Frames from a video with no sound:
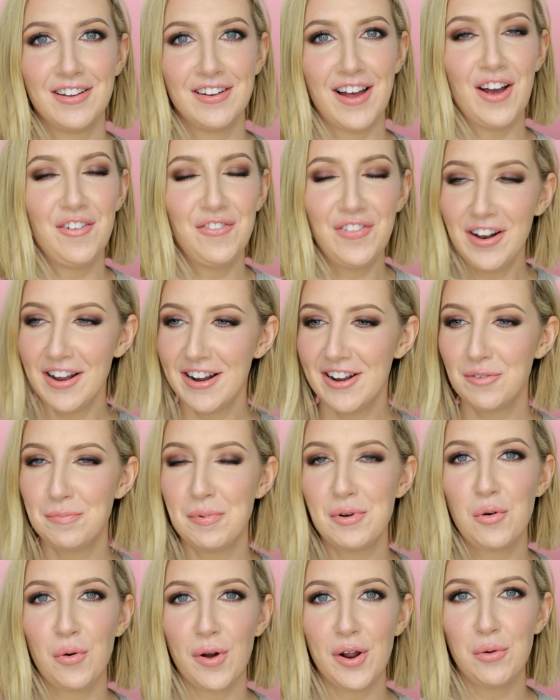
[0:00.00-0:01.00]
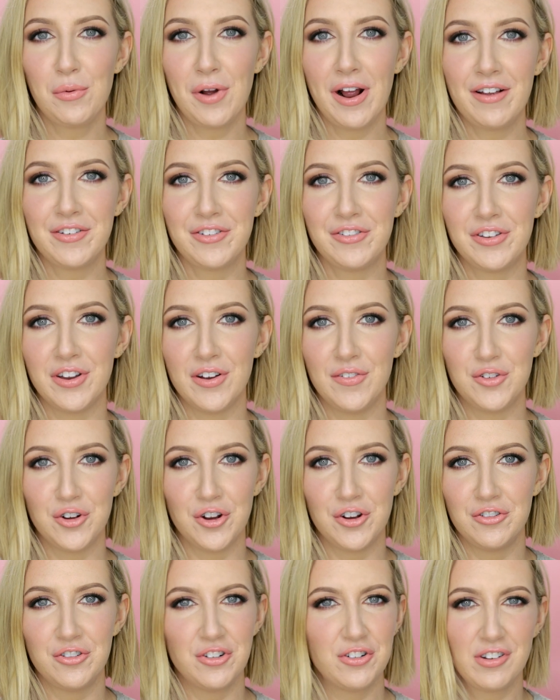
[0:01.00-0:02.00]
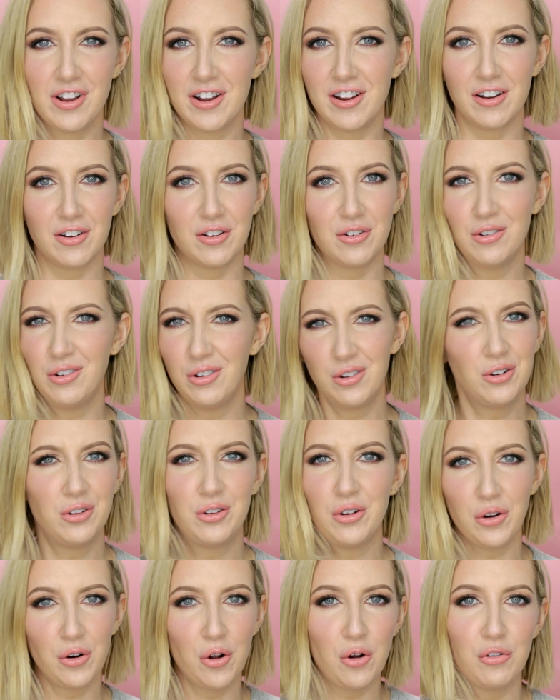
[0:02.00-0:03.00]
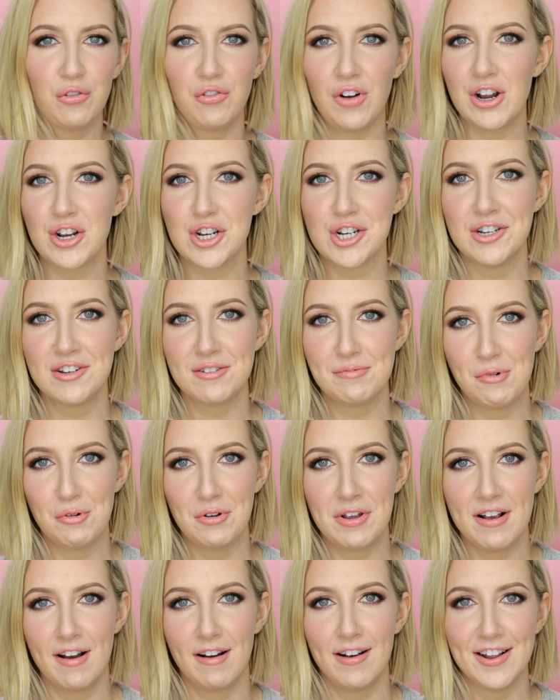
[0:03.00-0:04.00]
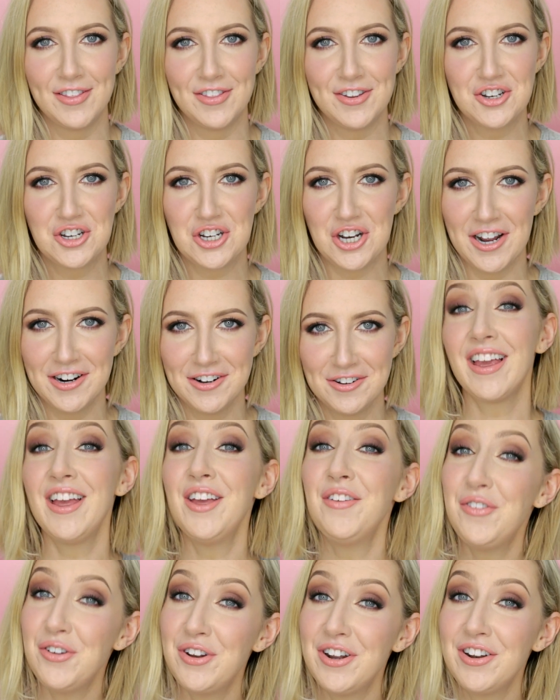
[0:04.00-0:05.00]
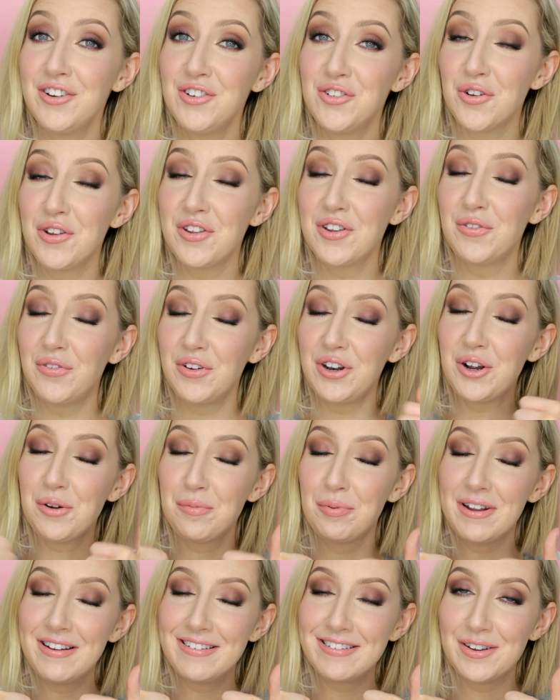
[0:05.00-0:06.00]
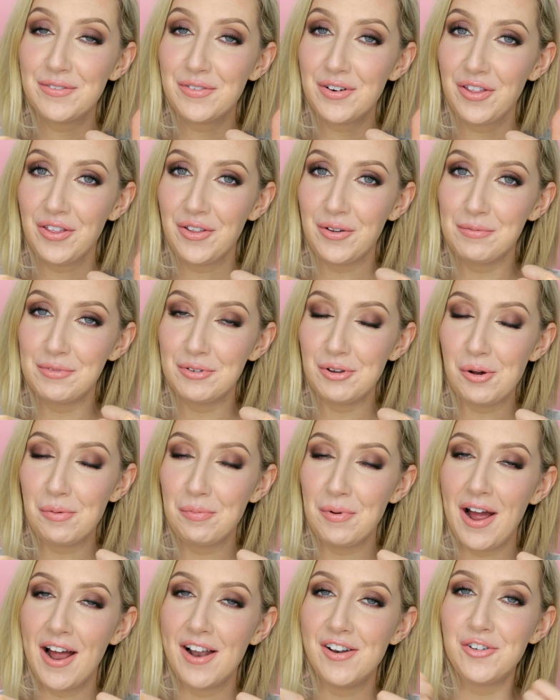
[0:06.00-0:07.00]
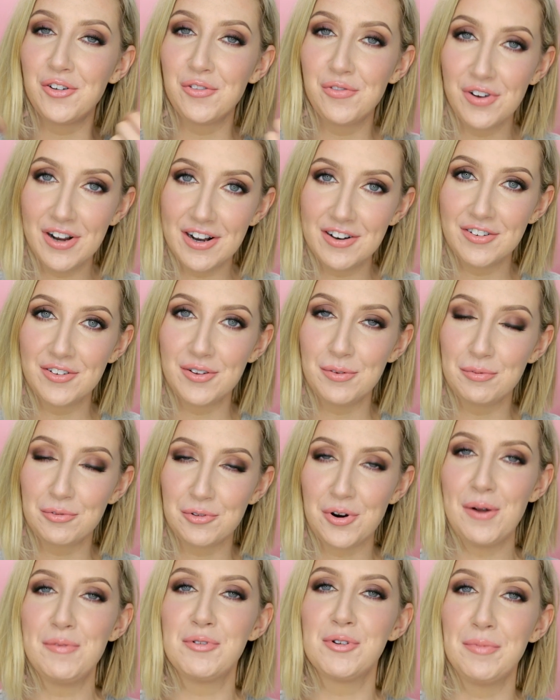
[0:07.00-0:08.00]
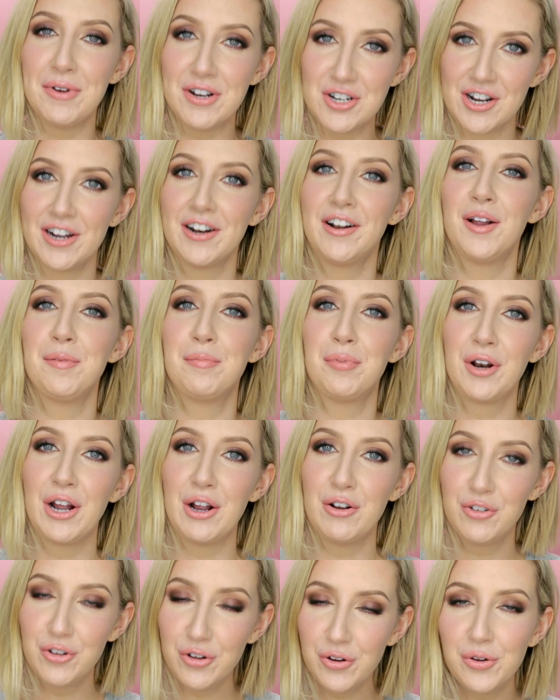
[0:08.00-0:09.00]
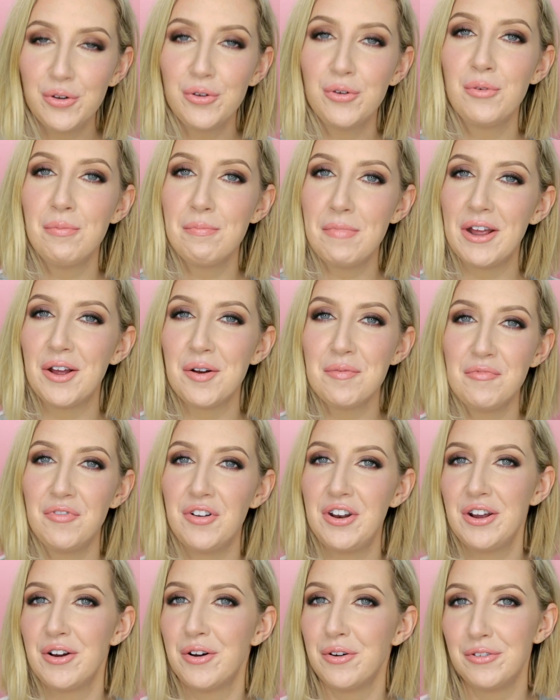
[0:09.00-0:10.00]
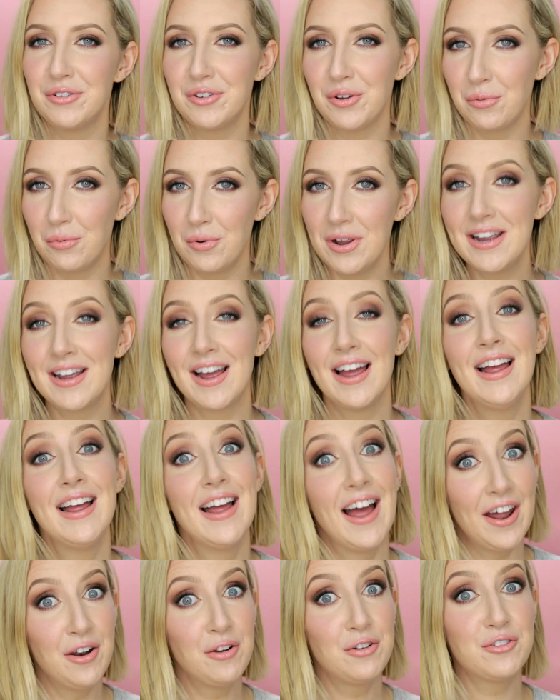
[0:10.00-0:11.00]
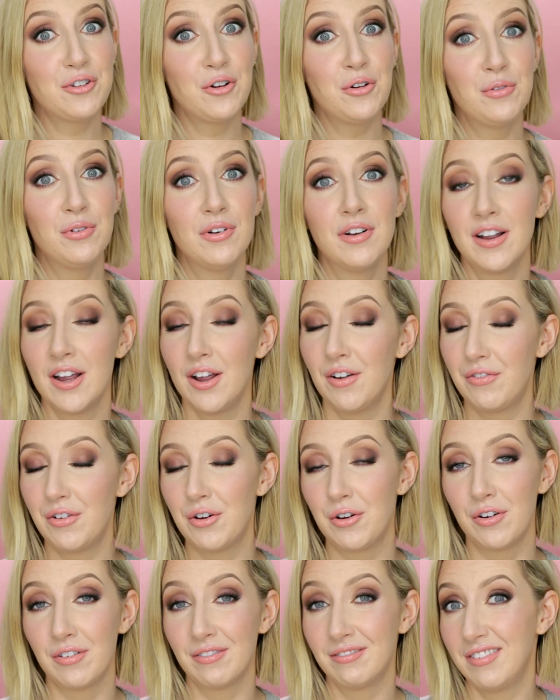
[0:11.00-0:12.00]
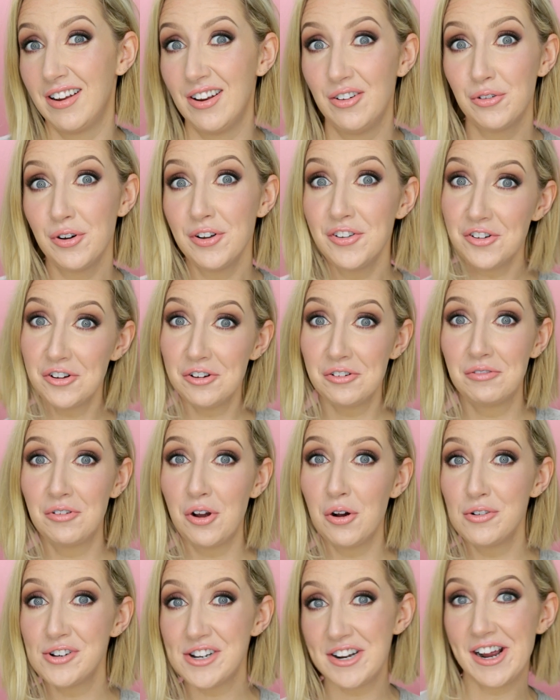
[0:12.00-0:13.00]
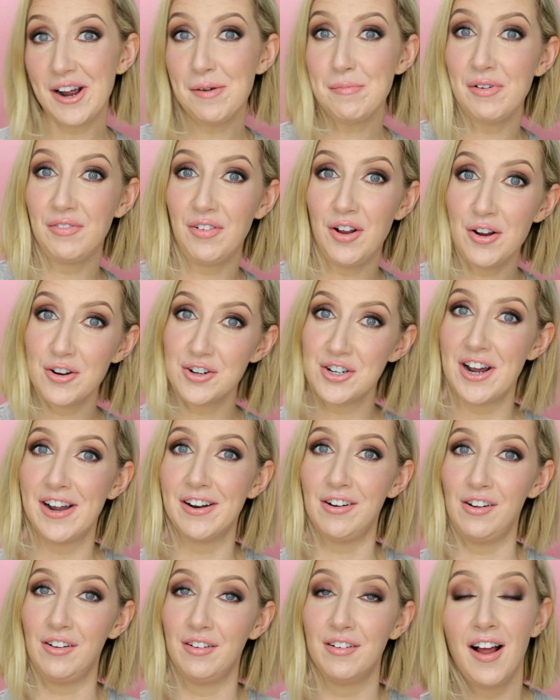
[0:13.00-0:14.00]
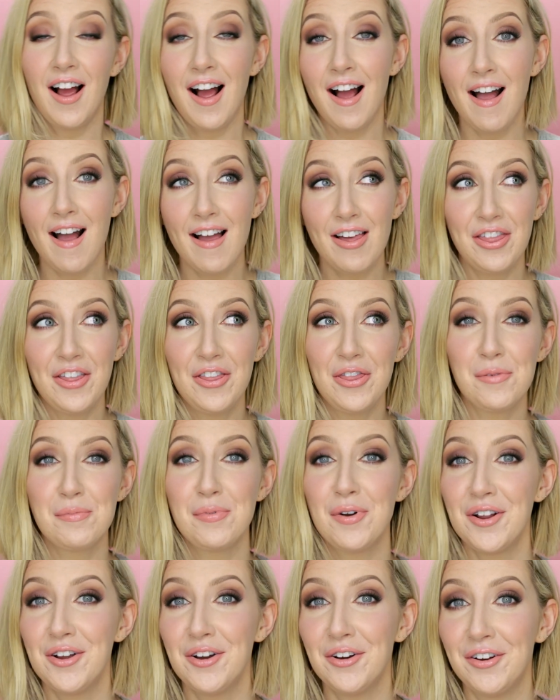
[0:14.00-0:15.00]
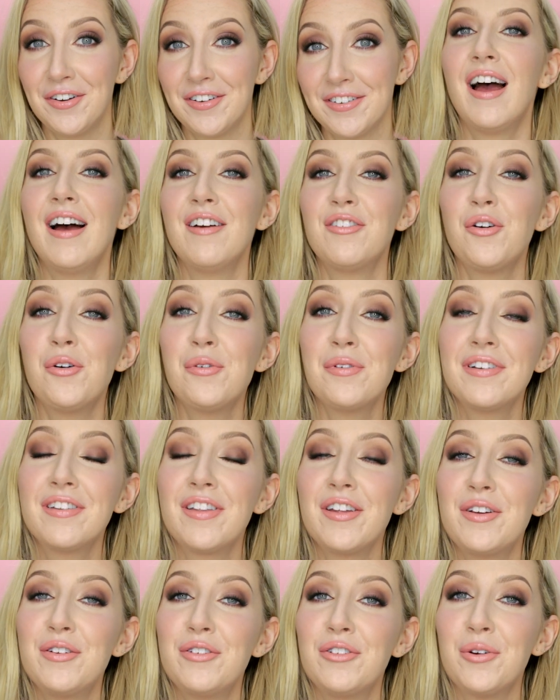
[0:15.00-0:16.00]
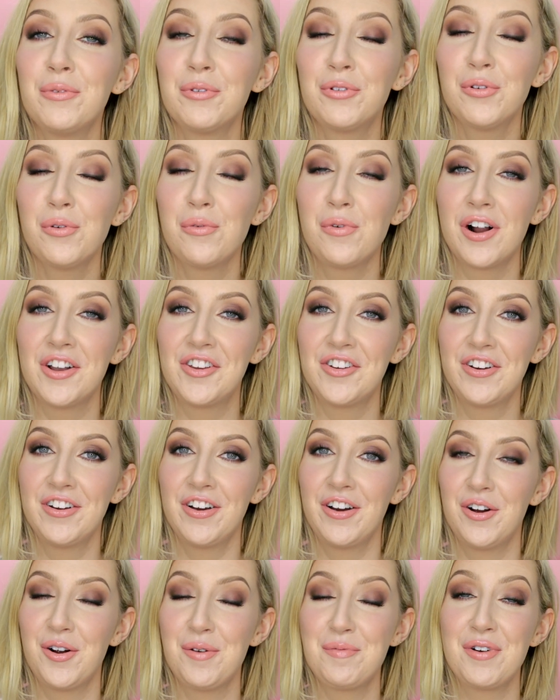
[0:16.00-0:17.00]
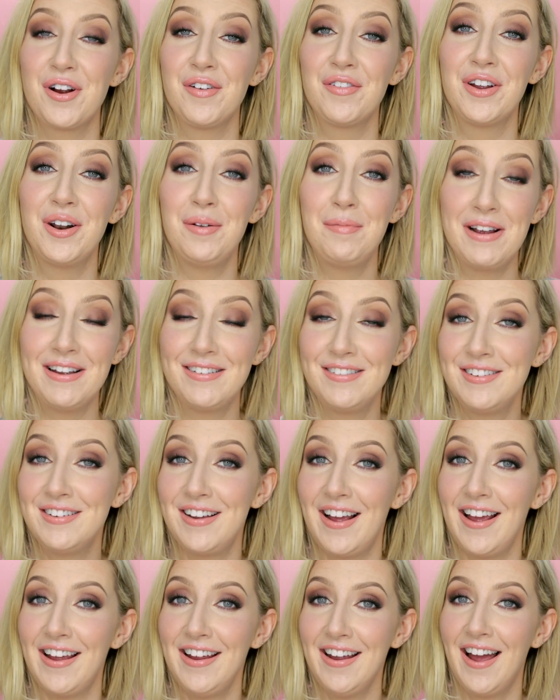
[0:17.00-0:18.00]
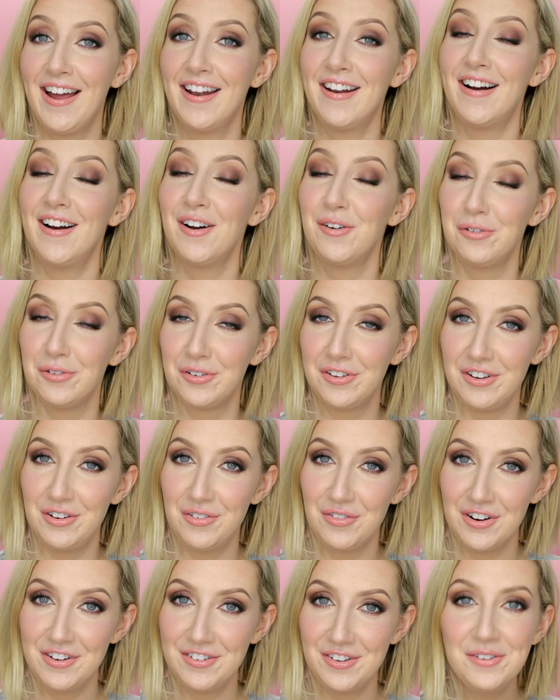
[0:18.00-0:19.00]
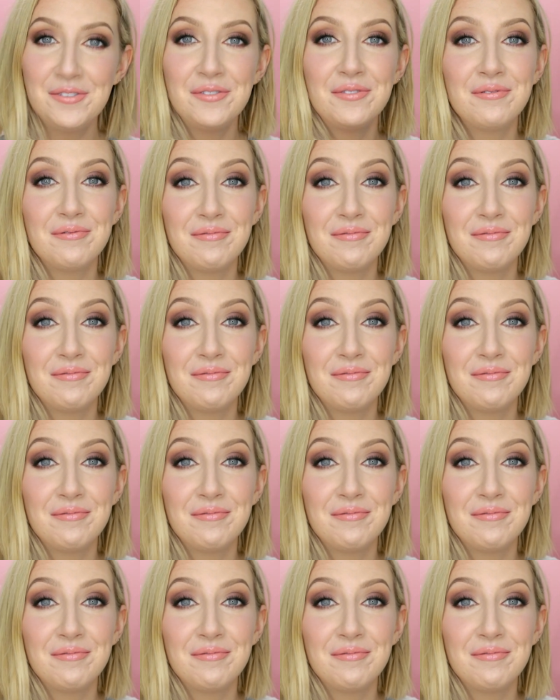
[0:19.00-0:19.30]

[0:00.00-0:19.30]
I feel like it's been quite a while since I've done just like a good old-fashioned smoky eye on this channel. If you did enjoy this video, please give it a thumbs up and don't forget to subscribe to my channel. I put out 2 makeup videos a week, and also if you're interested, go check out my vlog channel. I think they're pretty good. As always, thank you so much for watching. I hope you're having an amazing day, and I will see you very soon.